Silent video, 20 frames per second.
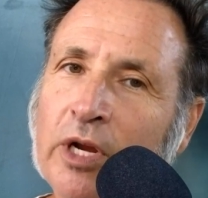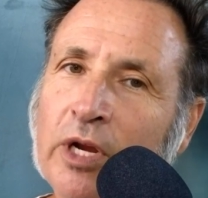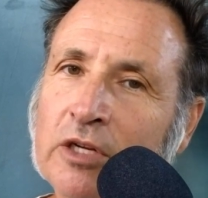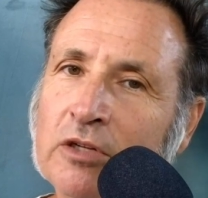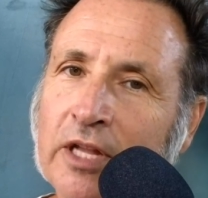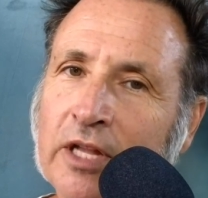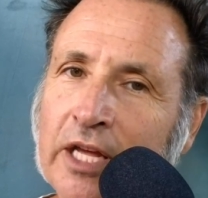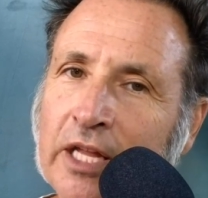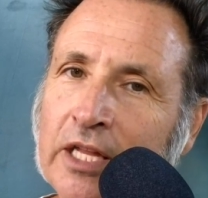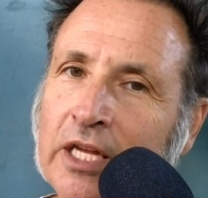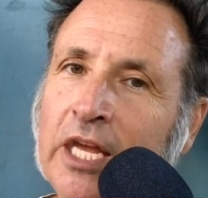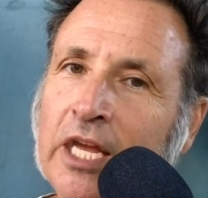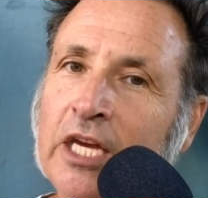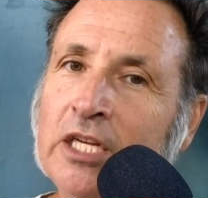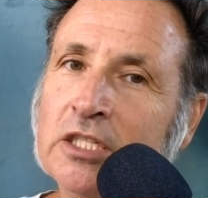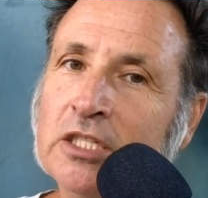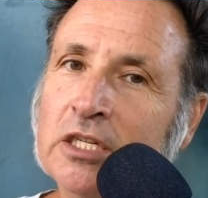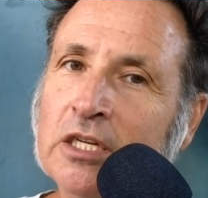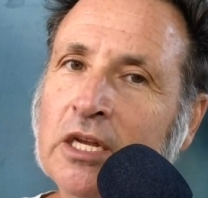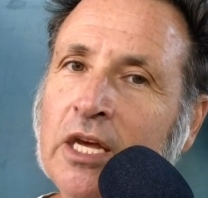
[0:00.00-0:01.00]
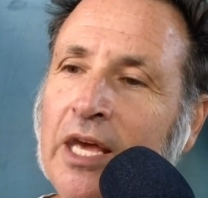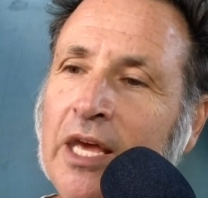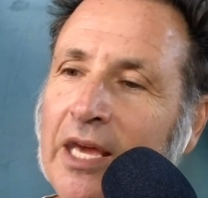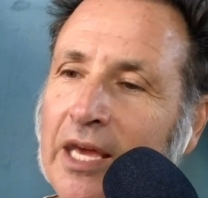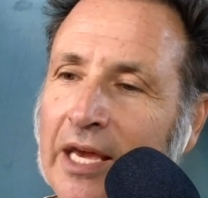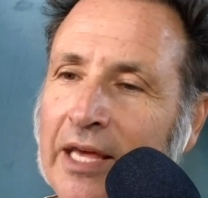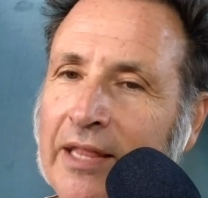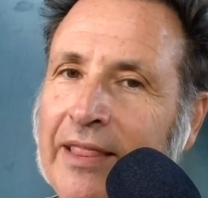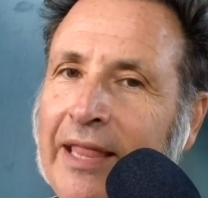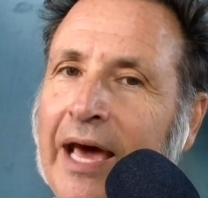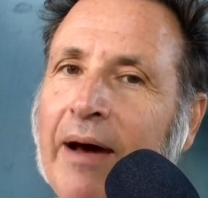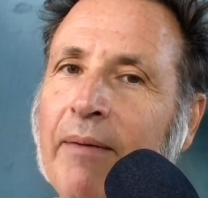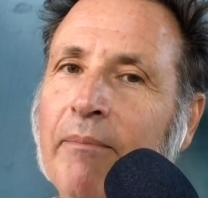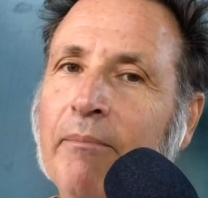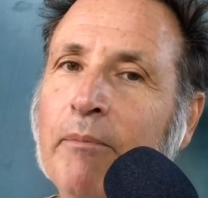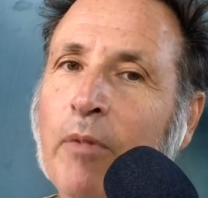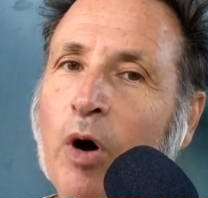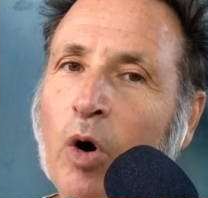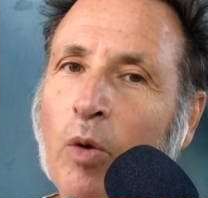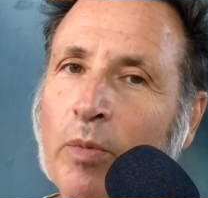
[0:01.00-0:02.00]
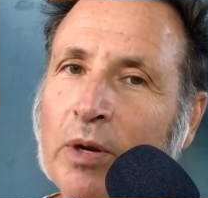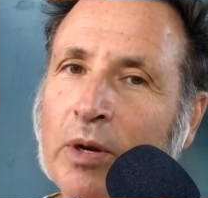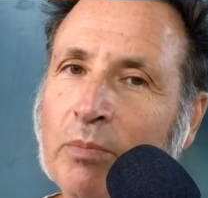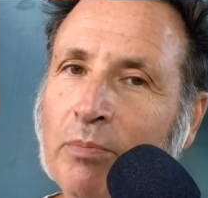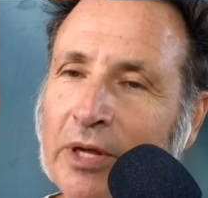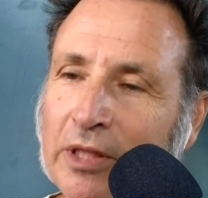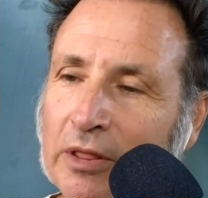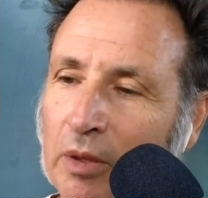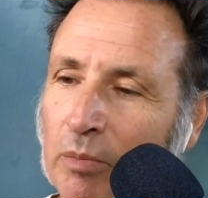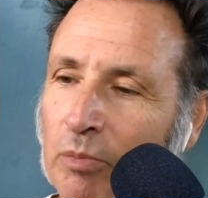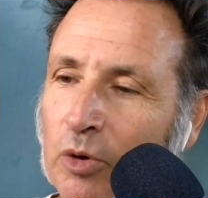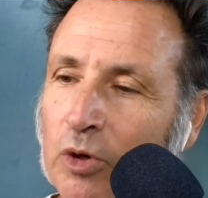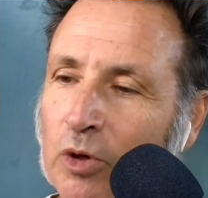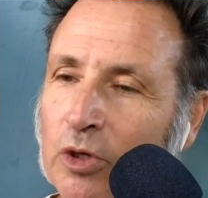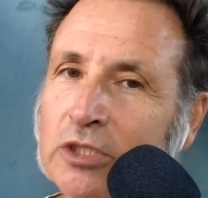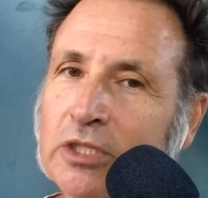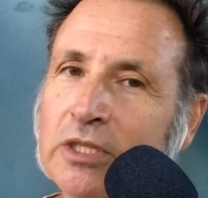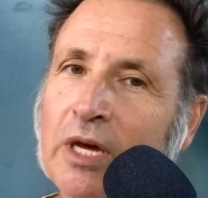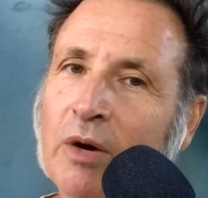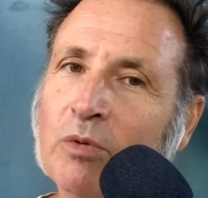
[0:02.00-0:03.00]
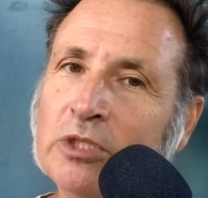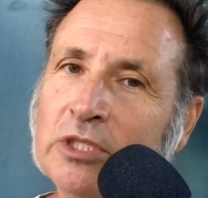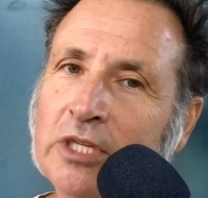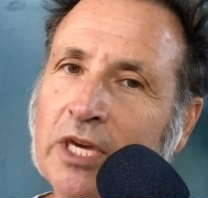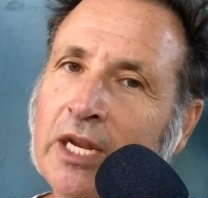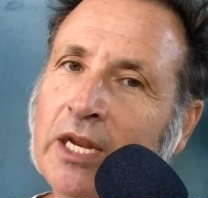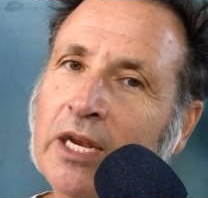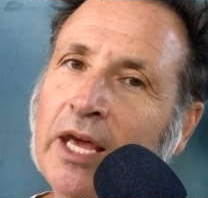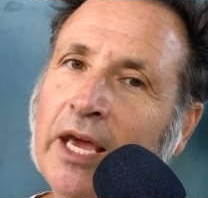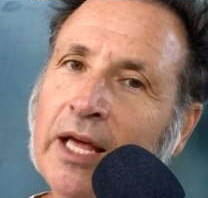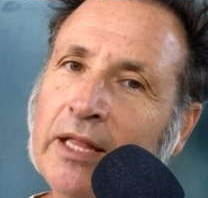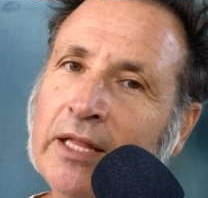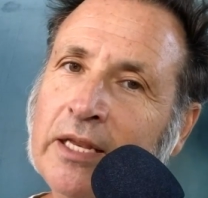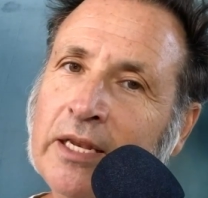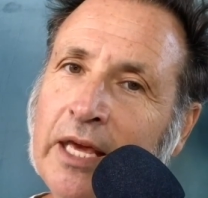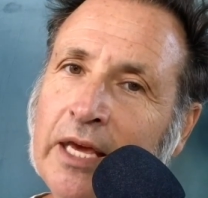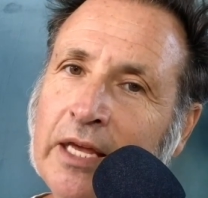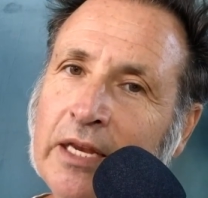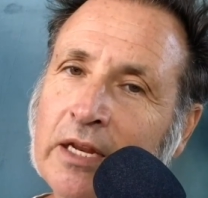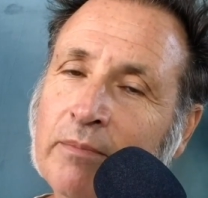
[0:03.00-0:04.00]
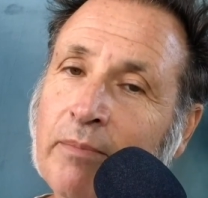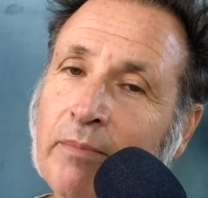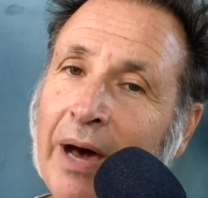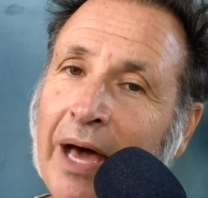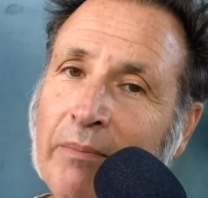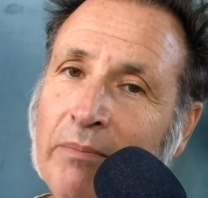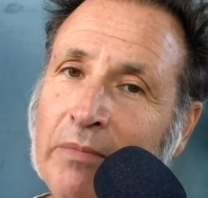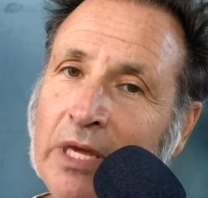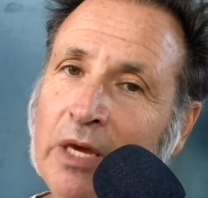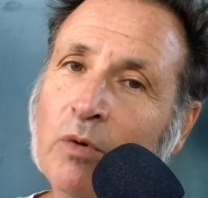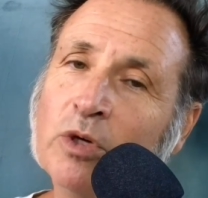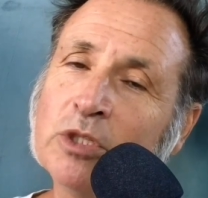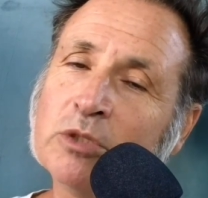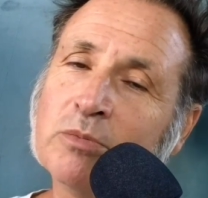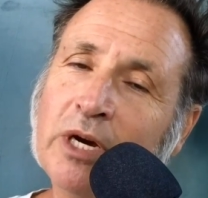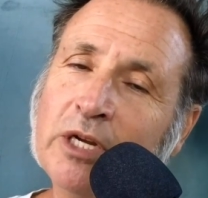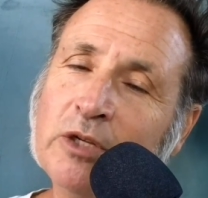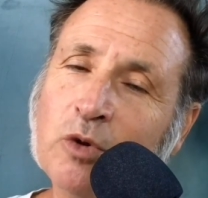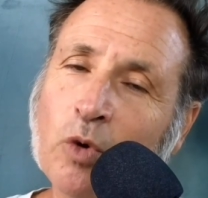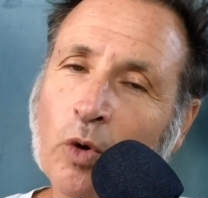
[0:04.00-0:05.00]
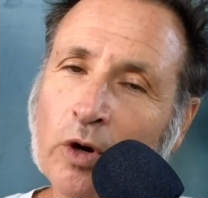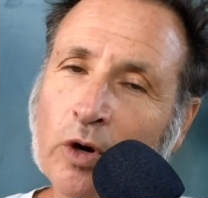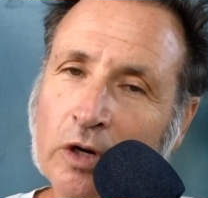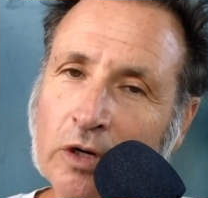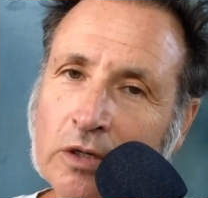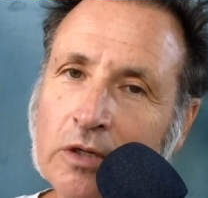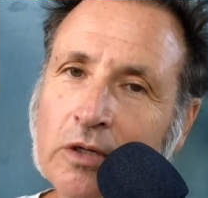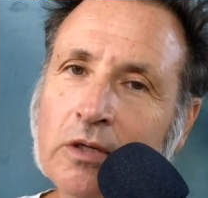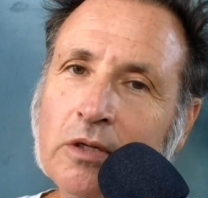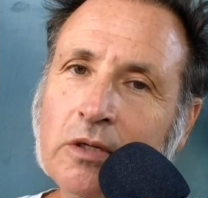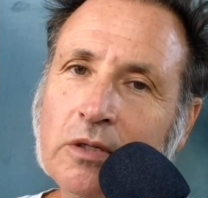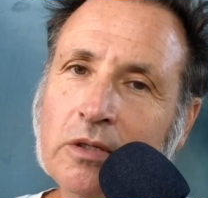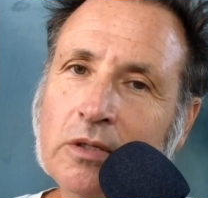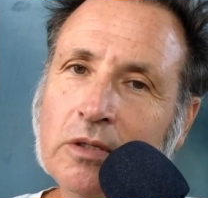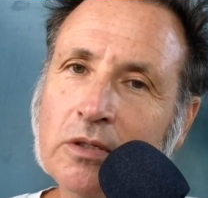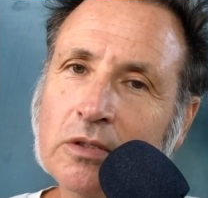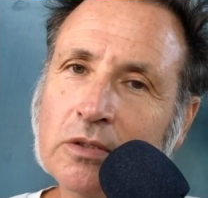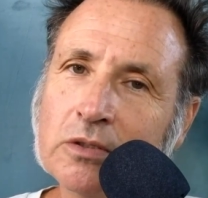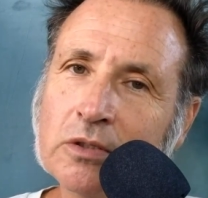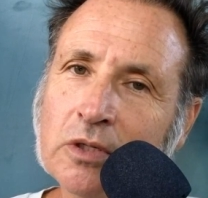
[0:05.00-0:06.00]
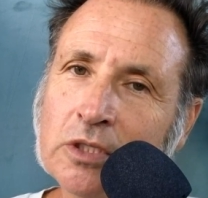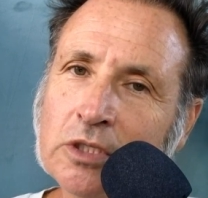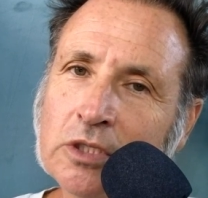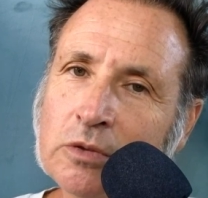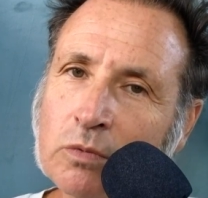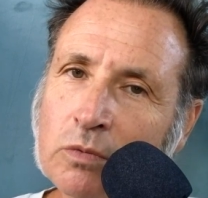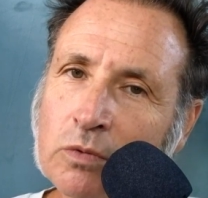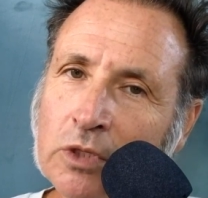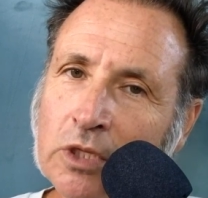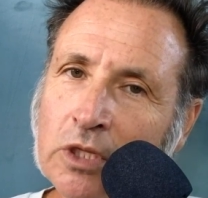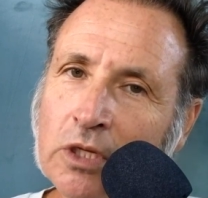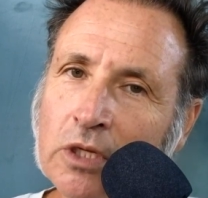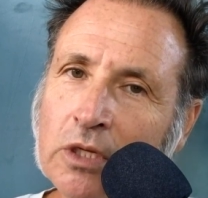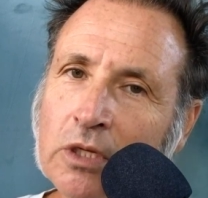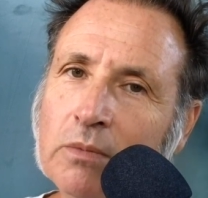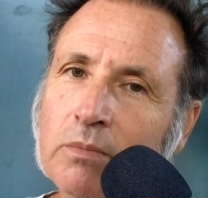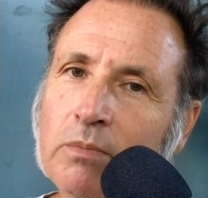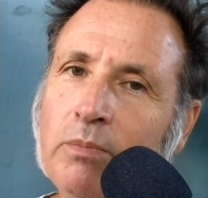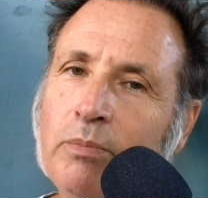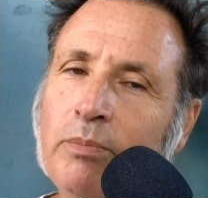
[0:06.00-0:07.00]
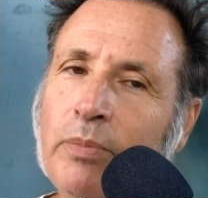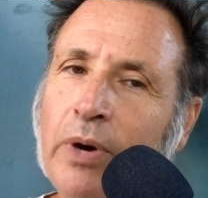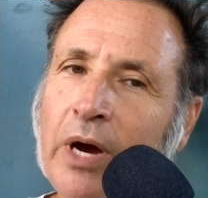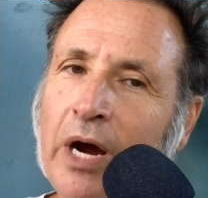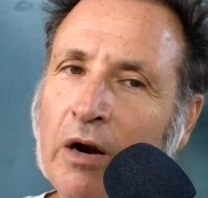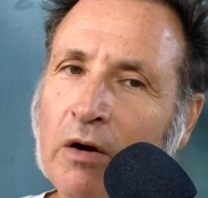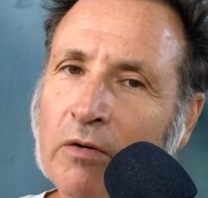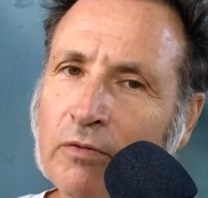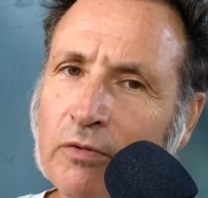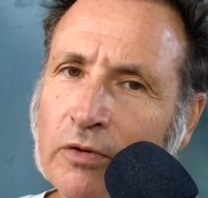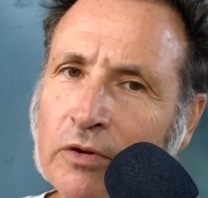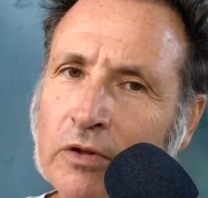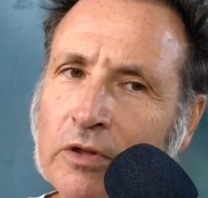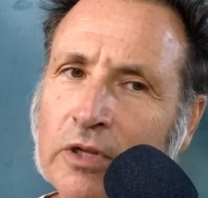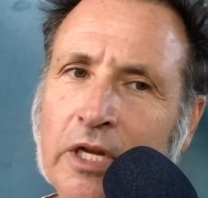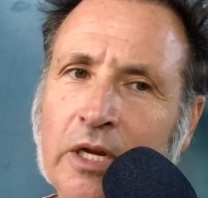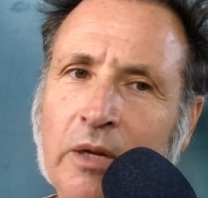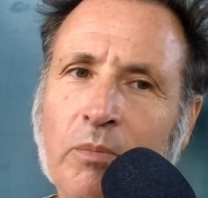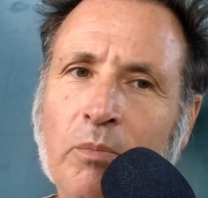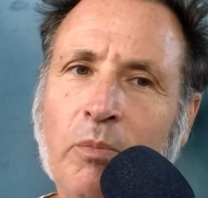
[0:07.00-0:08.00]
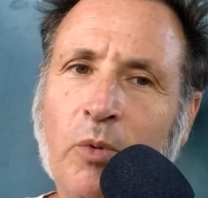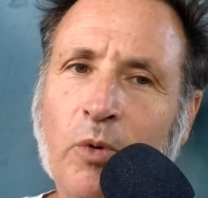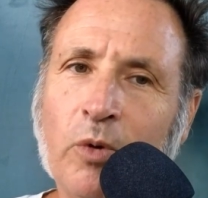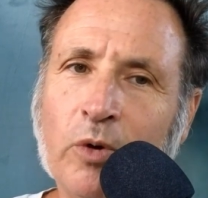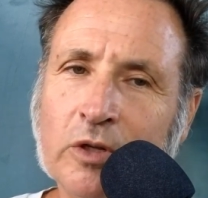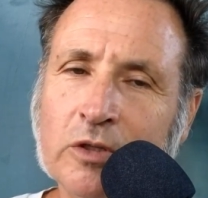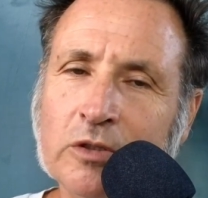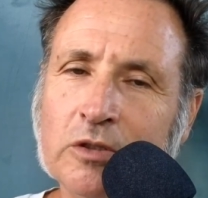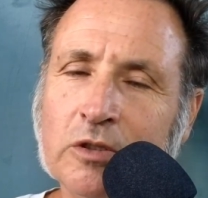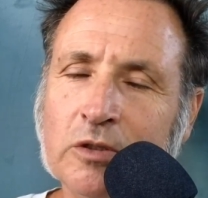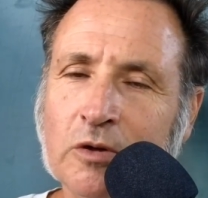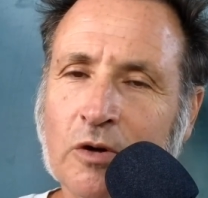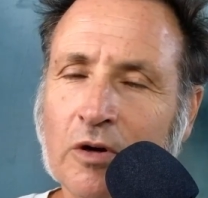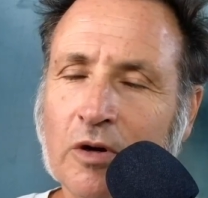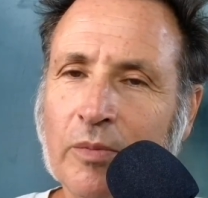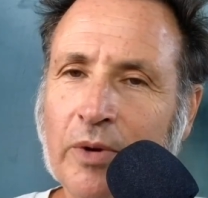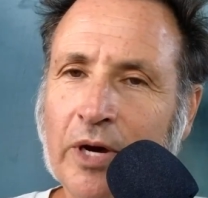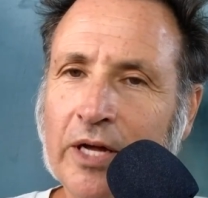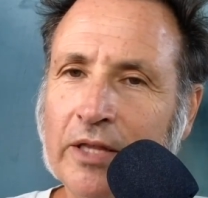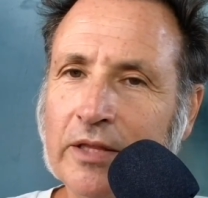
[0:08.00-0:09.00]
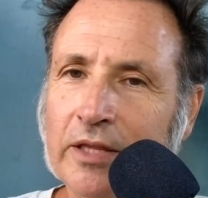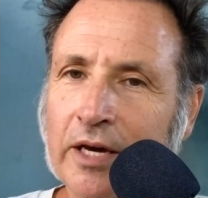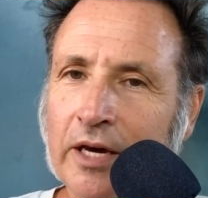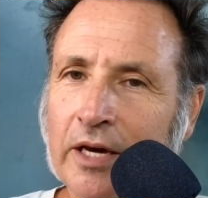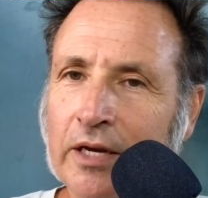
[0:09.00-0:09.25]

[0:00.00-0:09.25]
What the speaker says: alienation in that moment, but the person that was getting alienated by me was my daughter. So it's really powerful and important to talk about that.